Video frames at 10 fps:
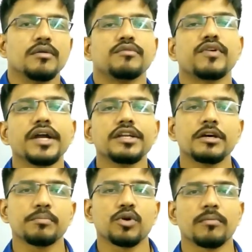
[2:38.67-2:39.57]
Find the
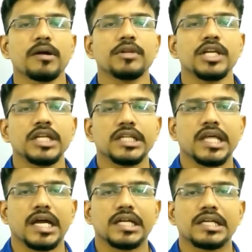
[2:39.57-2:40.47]
probability
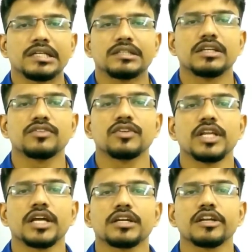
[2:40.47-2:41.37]
that the
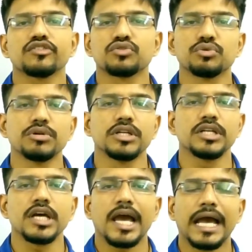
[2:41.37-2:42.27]
selected
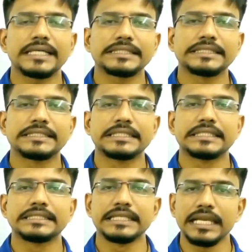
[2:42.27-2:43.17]
student has
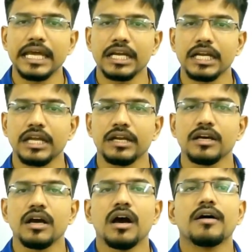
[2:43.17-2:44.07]

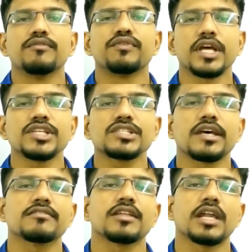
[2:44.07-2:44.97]
selected French
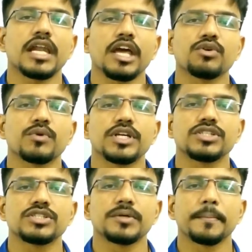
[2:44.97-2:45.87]
as their language,
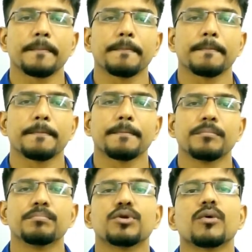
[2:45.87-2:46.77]

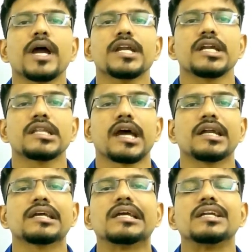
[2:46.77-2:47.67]
provided
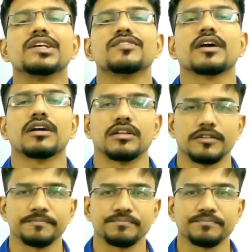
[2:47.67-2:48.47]
that it is a girl.